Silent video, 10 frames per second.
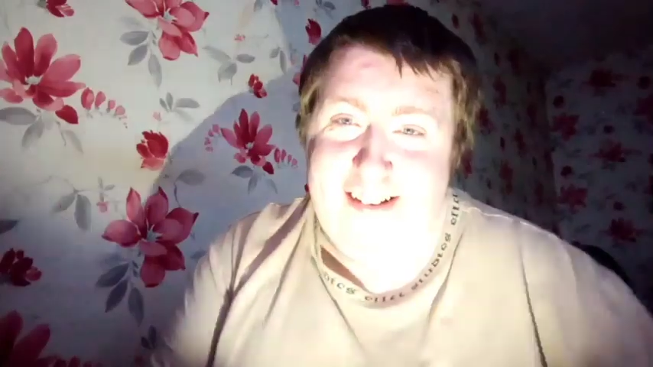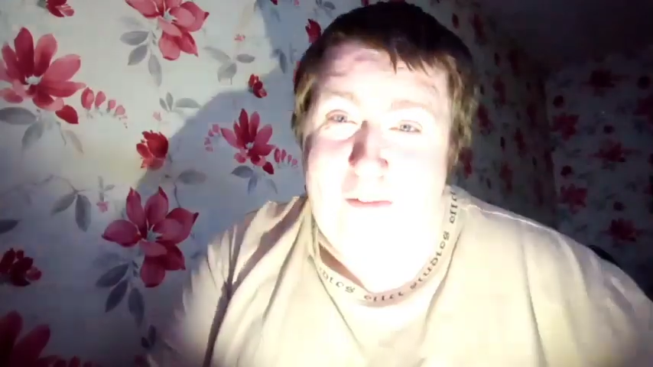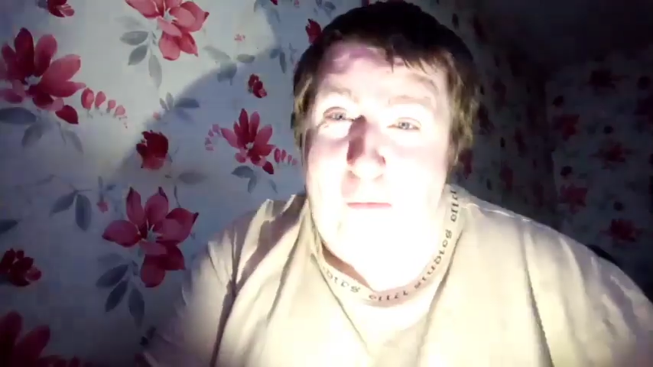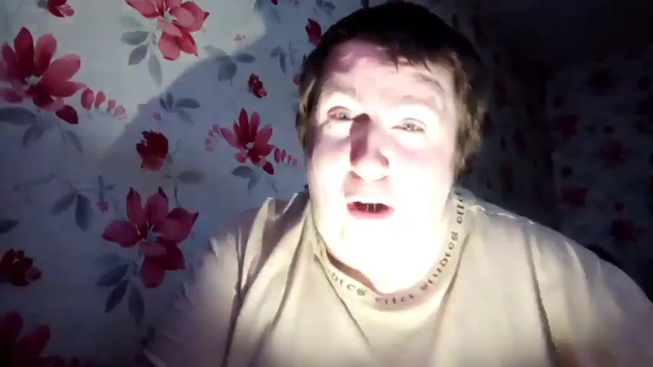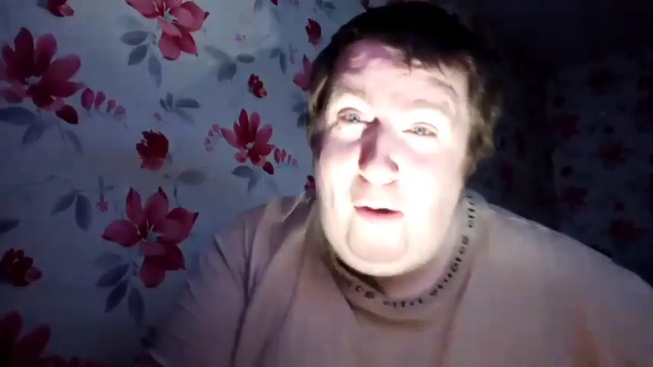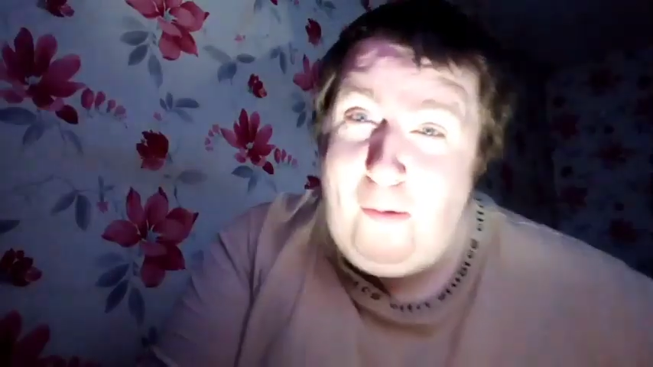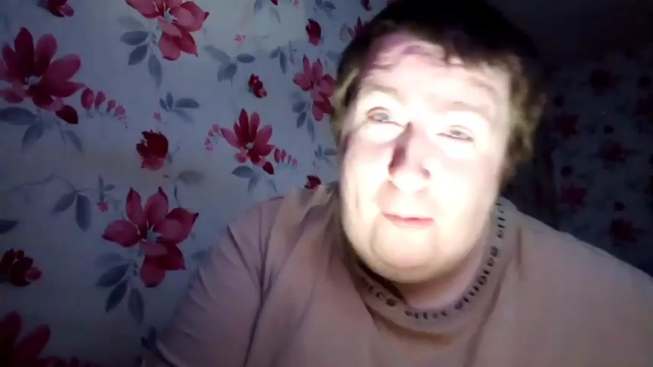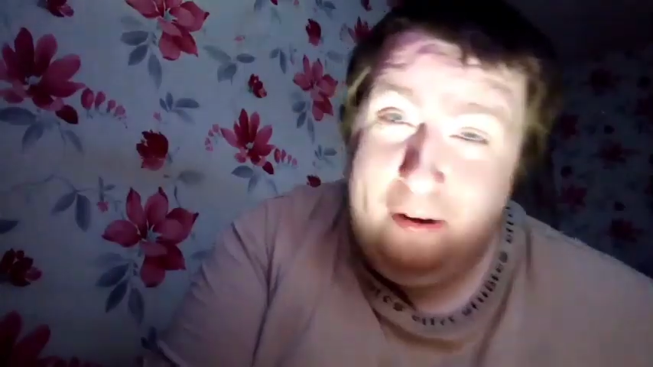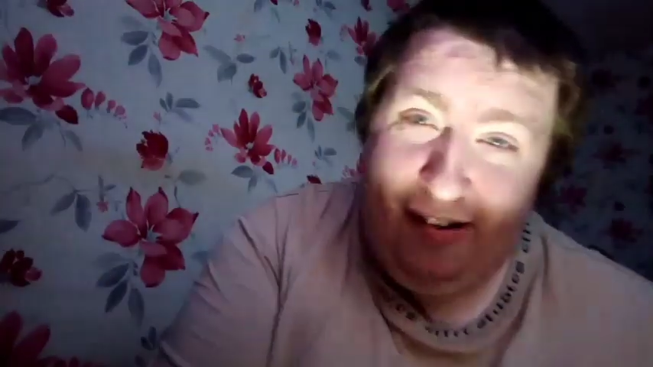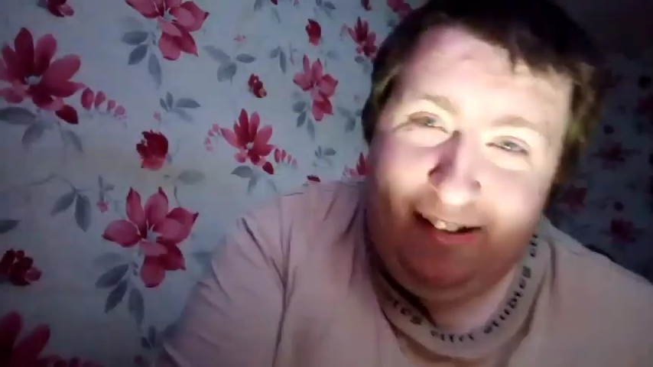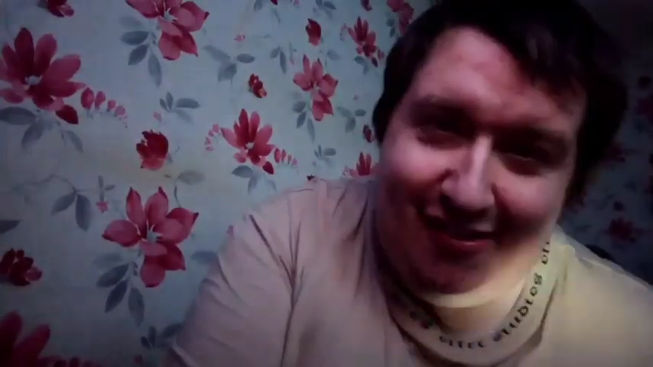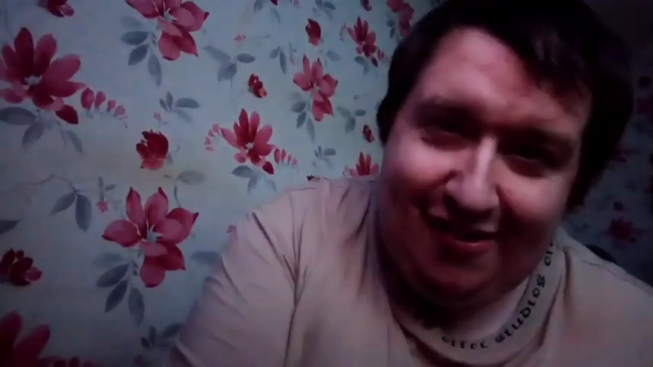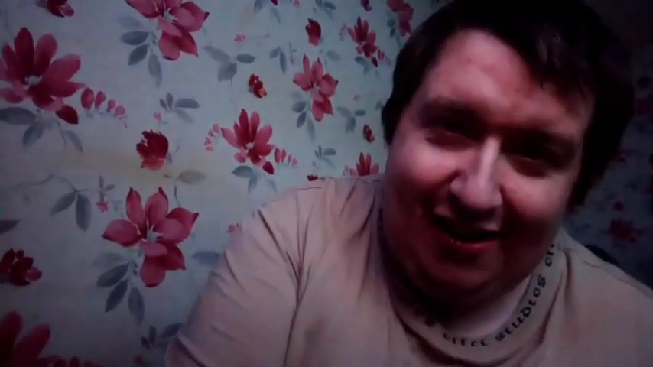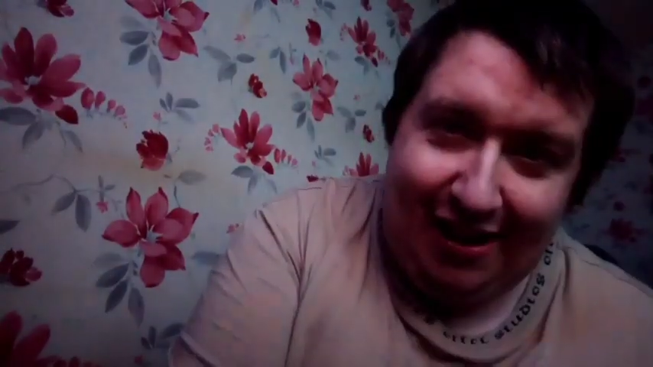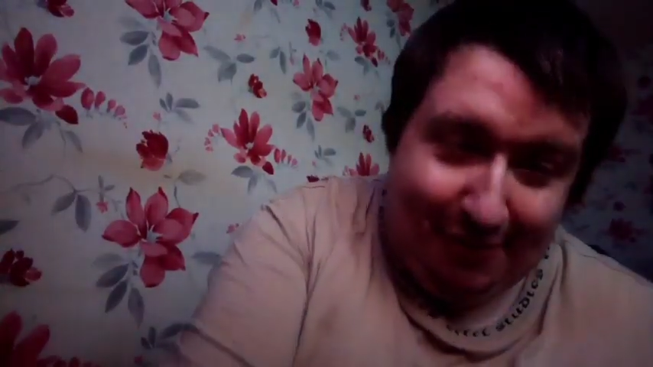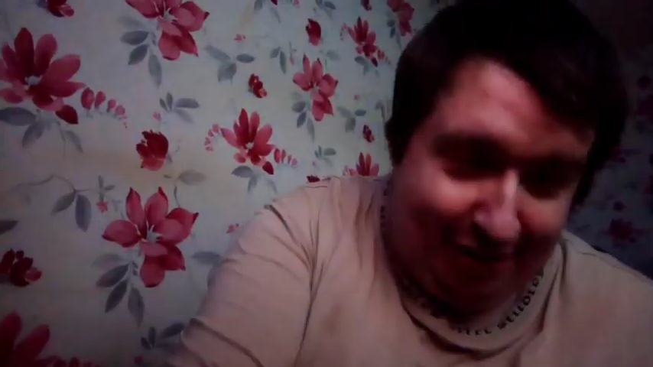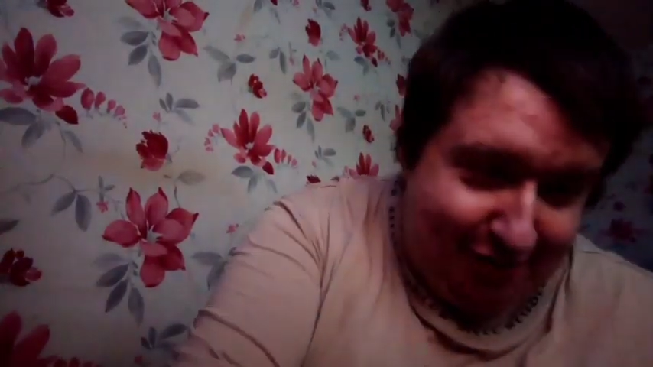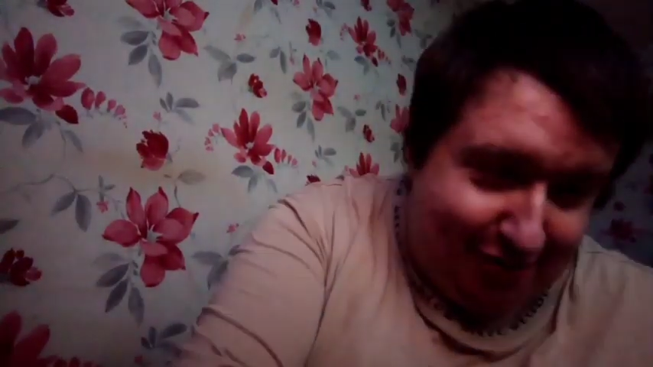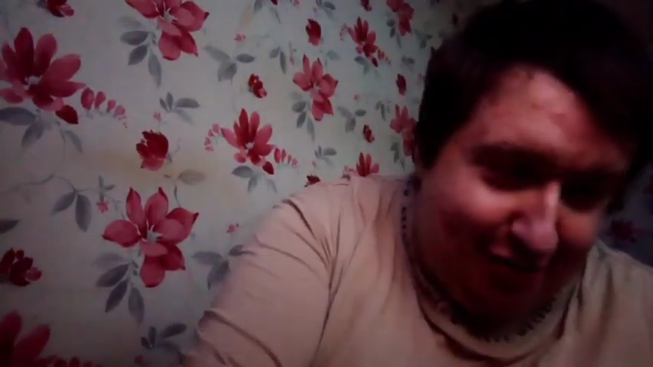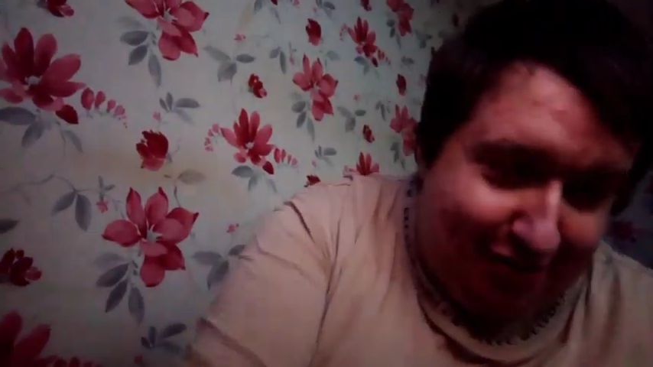Whoa. I'm not going
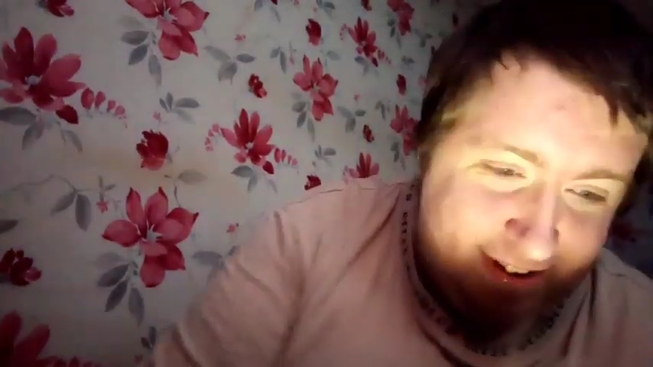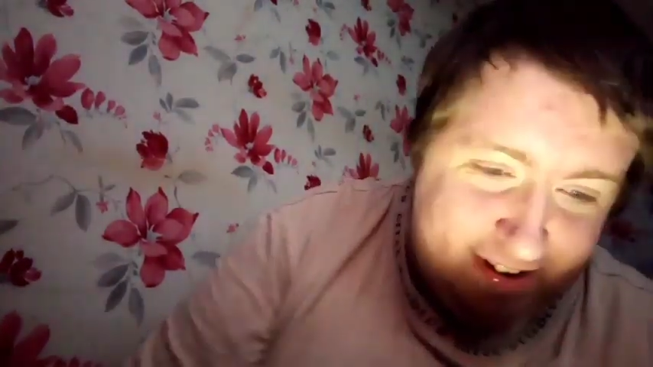to lie.